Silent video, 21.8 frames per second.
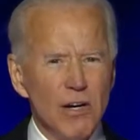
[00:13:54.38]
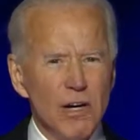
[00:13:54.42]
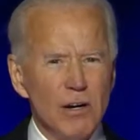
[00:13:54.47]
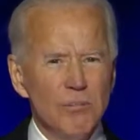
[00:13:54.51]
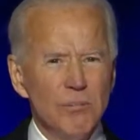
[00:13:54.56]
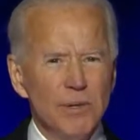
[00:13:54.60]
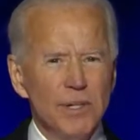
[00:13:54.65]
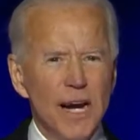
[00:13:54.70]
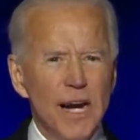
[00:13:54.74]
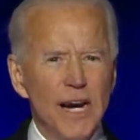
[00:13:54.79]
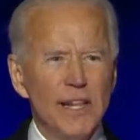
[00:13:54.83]

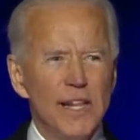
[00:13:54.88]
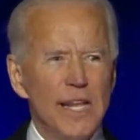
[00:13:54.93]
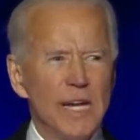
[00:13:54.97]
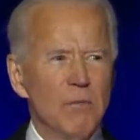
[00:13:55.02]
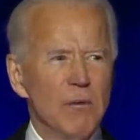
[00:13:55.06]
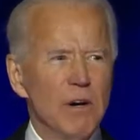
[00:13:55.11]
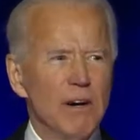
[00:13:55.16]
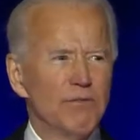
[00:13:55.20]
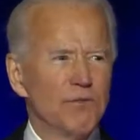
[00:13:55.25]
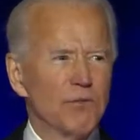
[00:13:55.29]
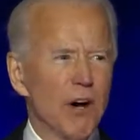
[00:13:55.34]
been anything
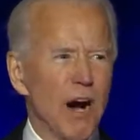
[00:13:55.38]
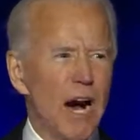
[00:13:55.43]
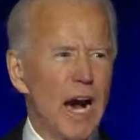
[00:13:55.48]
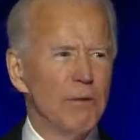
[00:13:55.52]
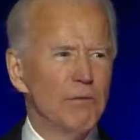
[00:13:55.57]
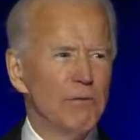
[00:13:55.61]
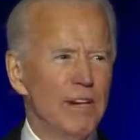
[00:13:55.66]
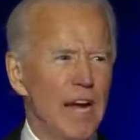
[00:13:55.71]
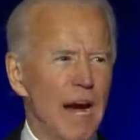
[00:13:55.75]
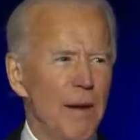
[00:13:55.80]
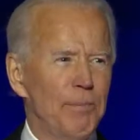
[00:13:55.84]
we've tried
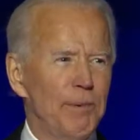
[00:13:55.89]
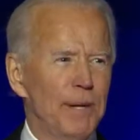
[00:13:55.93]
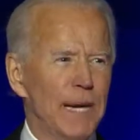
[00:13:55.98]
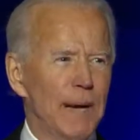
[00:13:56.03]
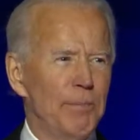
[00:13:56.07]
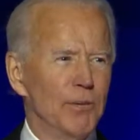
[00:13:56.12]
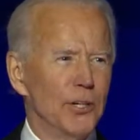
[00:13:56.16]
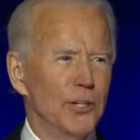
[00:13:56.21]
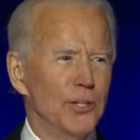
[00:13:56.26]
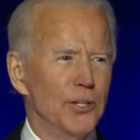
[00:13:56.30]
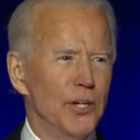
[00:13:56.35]
we've not been
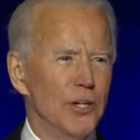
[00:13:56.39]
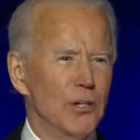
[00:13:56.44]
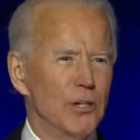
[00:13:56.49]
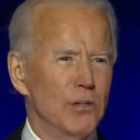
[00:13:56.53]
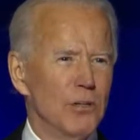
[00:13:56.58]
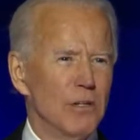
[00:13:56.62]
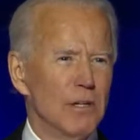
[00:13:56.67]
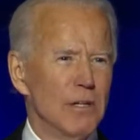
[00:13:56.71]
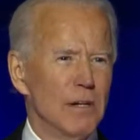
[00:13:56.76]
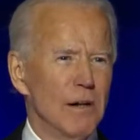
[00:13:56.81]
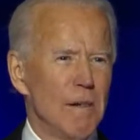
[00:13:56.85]
able to do.
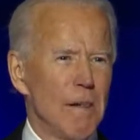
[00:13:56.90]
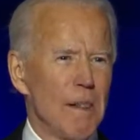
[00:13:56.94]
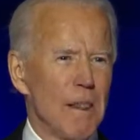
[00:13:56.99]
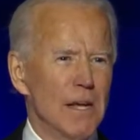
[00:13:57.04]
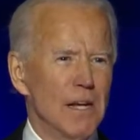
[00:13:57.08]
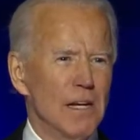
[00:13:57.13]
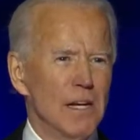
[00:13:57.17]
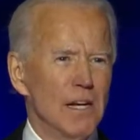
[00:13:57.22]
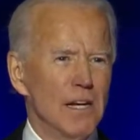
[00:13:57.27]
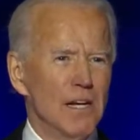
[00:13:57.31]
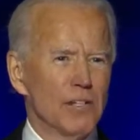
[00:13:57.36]

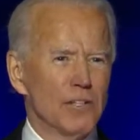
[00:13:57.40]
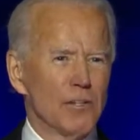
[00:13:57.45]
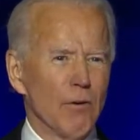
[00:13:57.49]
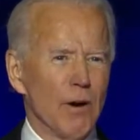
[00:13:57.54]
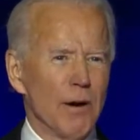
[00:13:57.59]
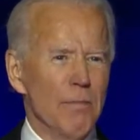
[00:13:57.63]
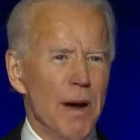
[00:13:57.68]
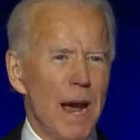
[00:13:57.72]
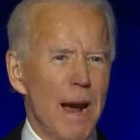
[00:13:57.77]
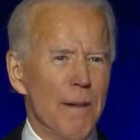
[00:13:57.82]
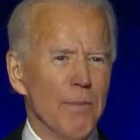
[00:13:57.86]
So
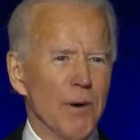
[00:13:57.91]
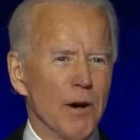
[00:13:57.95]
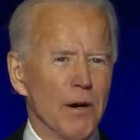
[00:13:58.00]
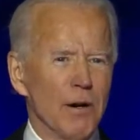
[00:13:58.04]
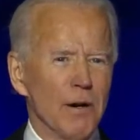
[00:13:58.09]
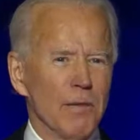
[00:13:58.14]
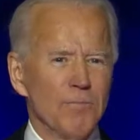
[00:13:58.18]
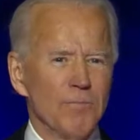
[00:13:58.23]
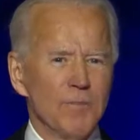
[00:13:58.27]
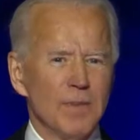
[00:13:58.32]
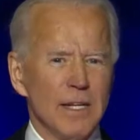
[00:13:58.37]

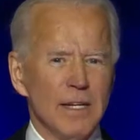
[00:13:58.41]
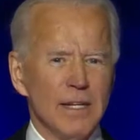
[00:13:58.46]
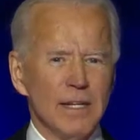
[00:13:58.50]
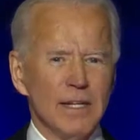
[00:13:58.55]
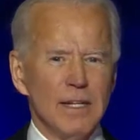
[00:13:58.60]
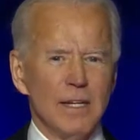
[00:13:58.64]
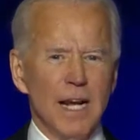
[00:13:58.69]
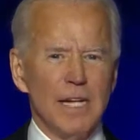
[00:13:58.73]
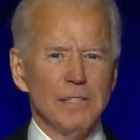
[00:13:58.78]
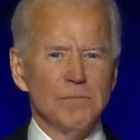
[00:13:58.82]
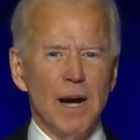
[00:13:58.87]
remember,
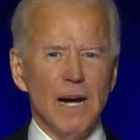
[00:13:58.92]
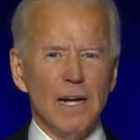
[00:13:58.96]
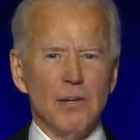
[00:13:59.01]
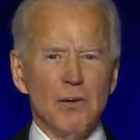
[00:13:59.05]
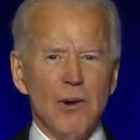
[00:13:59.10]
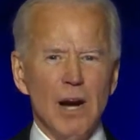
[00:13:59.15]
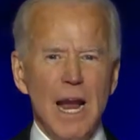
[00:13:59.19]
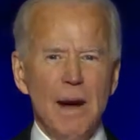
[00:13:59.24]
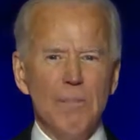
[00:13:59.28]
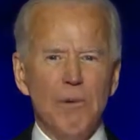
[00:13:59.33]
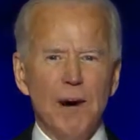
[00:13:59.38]
as our
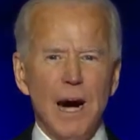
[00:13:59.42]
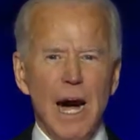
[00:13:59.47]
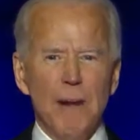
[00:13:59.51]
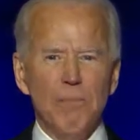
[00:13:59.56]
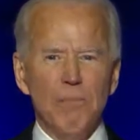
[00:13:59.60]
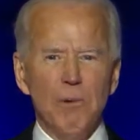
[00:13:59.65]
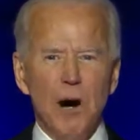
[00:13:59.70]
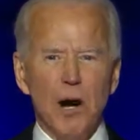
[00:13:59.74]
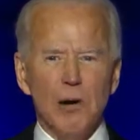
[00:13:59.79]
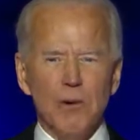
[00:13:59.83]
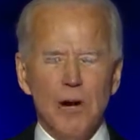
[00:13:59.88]

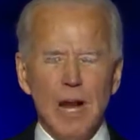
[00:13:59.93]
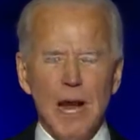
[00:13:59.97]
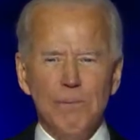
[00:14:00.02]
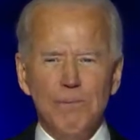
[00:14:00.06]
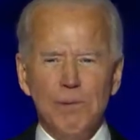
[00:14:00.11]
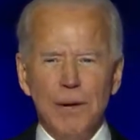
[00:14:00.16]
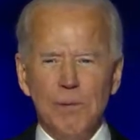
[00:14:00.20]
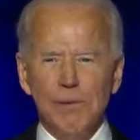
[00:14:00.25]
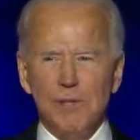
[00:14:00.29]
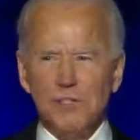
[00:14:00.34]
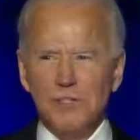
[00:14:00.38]

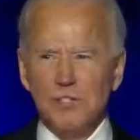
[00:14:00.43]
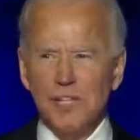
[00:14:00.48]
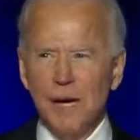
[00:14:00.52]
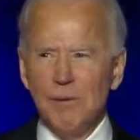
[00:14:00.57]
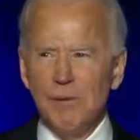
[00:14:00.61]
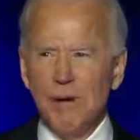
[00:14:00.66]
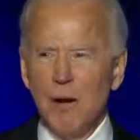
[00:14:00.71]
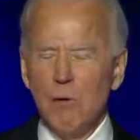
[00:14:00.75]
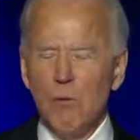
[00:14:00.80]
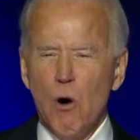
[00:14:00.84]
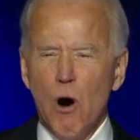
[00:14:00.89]
grandpapa used to say
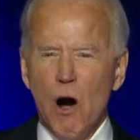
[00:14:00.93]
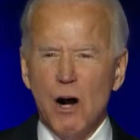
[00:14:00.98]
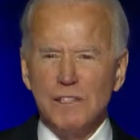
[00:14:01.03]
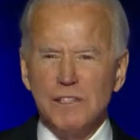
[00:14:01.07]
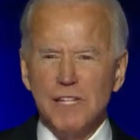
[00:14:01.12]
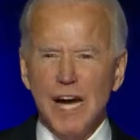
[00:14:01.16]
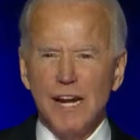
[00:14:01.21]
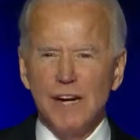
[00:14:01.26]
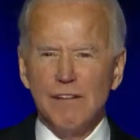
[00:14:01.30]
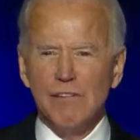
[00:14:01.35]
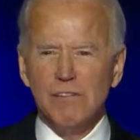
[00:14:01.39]
when I walked
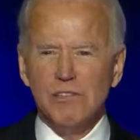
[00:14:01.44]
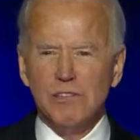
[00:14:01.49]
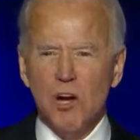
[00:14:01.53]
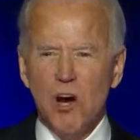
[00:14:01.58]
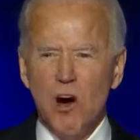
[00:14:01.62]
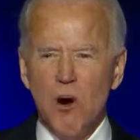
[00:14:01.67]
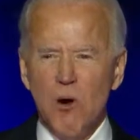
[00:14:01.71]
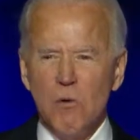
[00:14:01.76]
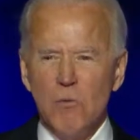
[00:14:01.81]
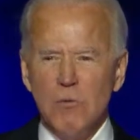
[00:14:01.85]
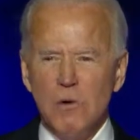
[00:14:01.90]
out of his
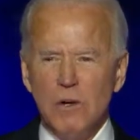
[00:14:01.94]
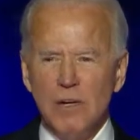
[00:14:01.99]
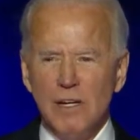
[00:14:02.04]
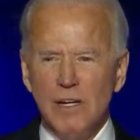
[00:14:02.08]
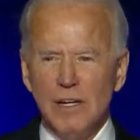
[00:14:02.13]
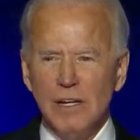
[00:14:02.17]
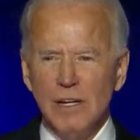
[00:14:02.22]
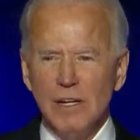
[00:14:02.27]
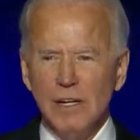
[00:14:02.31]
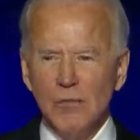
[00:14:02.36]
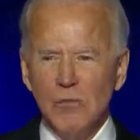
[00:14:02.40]
home
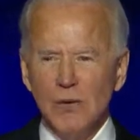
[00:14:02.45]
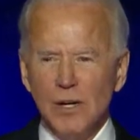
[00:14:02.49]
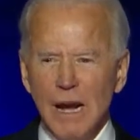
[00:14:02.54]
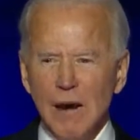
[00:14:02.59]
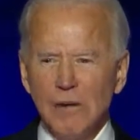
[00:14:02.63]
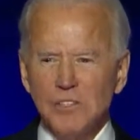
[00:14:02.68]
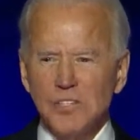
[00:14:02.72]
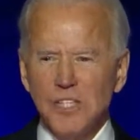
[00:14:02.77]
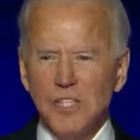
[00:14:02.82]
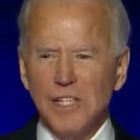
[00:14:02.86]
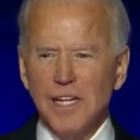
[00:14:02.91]
when I
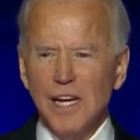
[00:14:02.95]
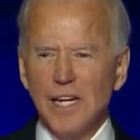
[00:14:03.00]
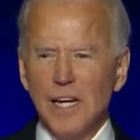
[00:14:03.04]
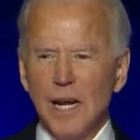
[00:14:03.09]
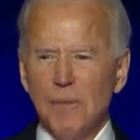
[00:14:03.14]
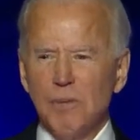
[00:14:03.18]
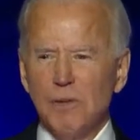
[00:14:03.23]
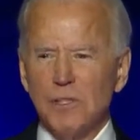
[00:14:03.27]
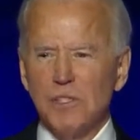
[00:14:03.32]
was a kid up in